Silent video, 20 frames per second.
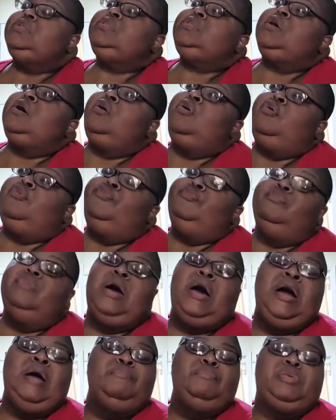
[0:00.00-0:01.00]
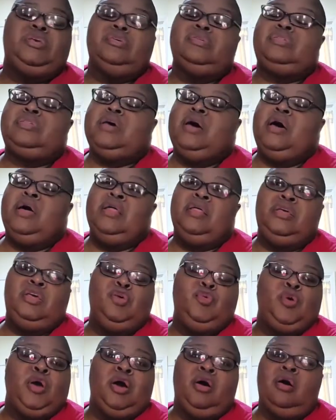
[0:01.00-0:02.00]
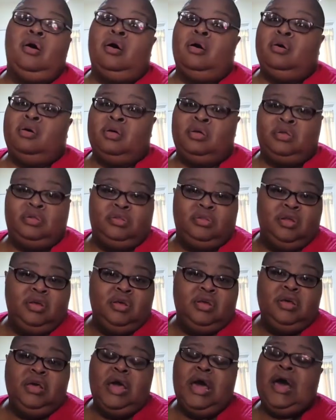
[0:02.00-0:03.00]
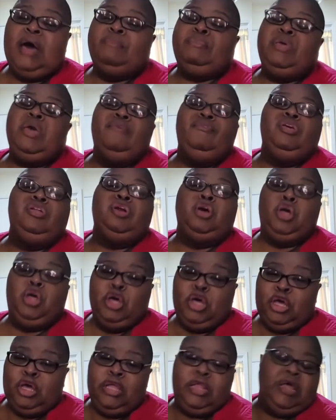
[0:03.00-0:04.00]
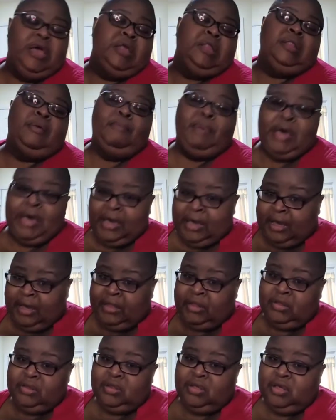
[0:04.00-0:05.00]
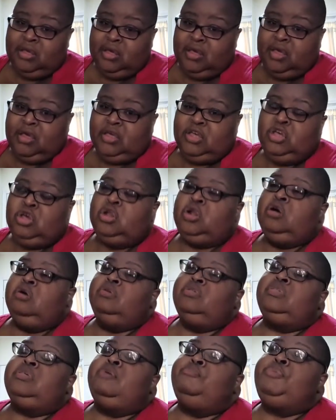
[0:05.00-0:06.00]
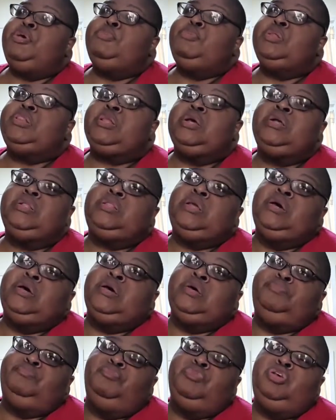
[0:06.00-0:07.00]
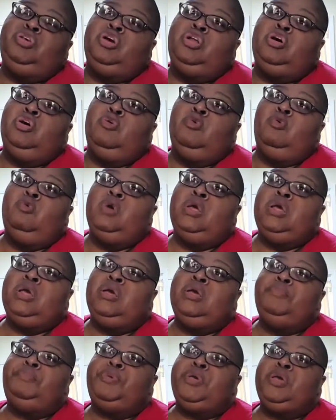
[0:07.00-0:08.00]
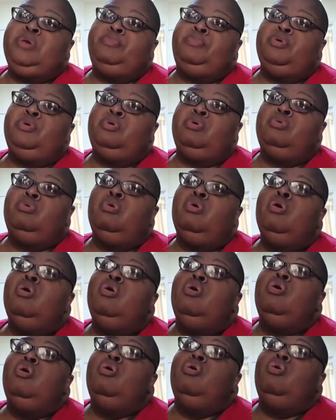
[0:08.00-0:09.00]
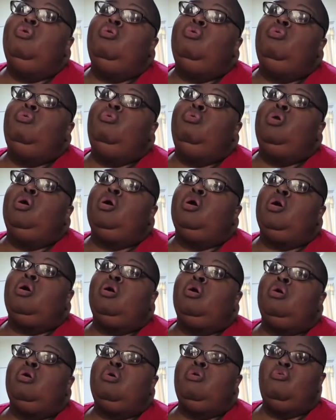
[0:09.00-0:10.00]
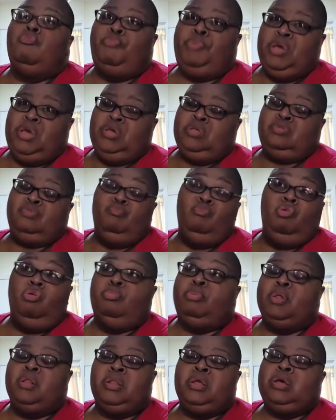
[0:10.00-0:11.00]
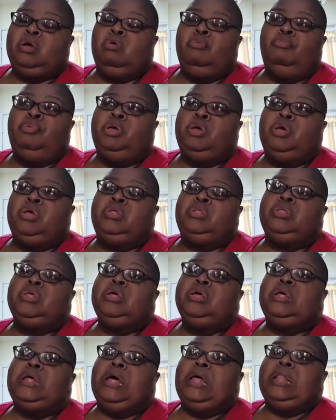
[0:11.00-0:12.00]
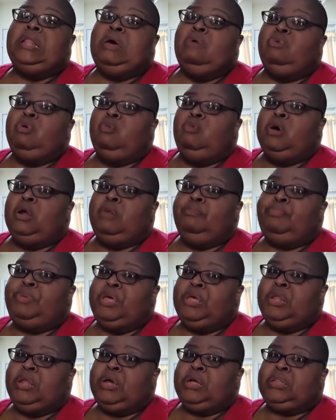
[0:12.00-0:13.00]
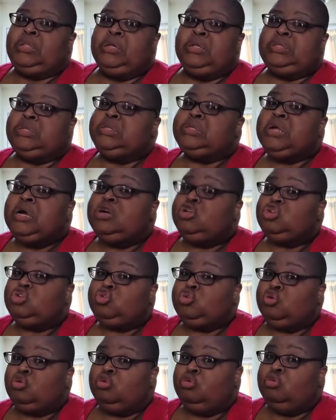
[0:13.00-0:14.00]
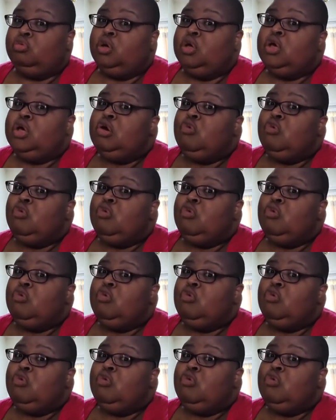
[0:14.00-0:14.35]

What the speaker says: So I'm just telling you all. I'm giving you the good and the bad. Some people think that we people who are obese, morbidly obese, that we want to be like this. It's not true.